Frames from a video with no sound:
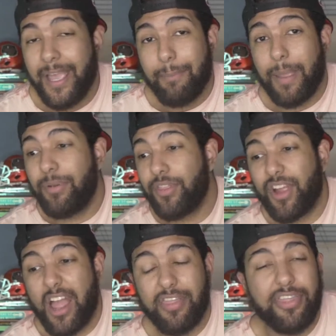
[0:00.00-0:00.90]
Maybe
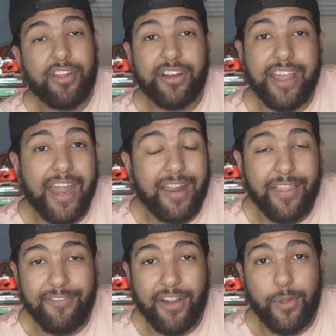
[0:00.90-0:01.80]
they're at 38 at
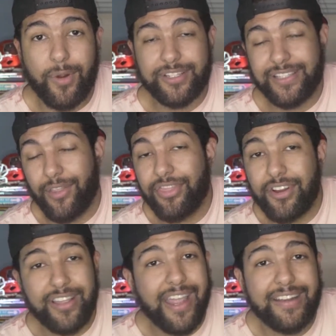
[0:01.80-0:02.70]
the very worst. Now,
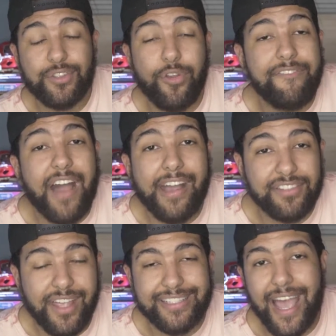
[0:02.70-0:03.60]
38 is only 5
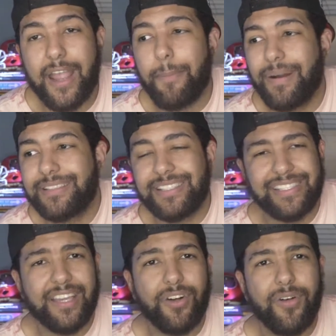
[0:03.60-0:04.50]
slots higher, but
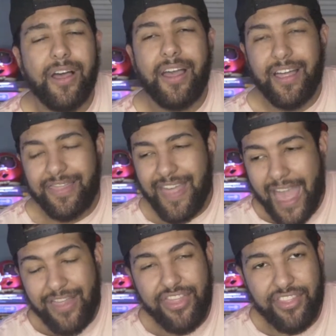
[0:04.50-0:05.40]
still,
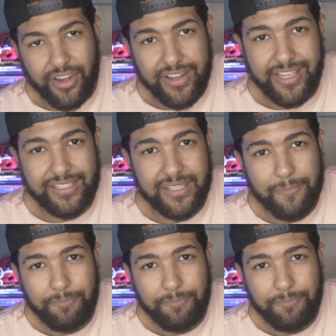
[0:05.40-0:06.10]
that 30s,